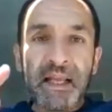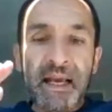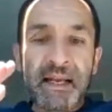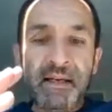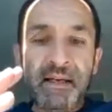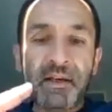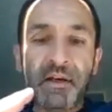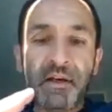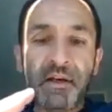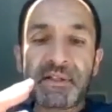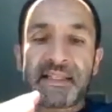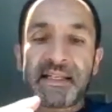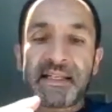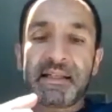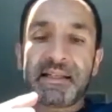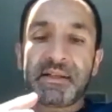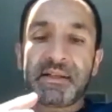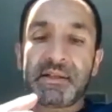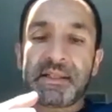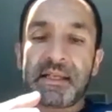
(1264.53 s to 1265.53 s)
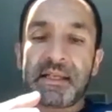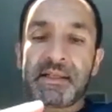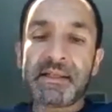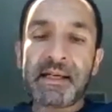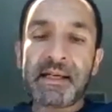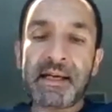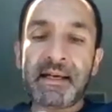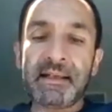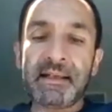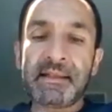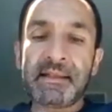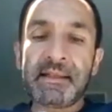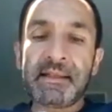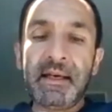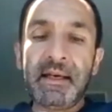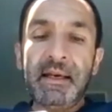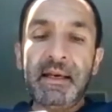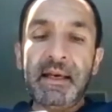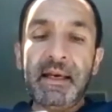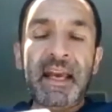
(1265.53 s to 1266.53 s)
the consensus is that
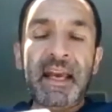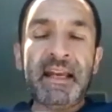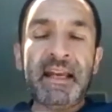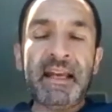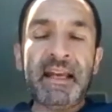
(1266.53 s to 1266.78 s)
it's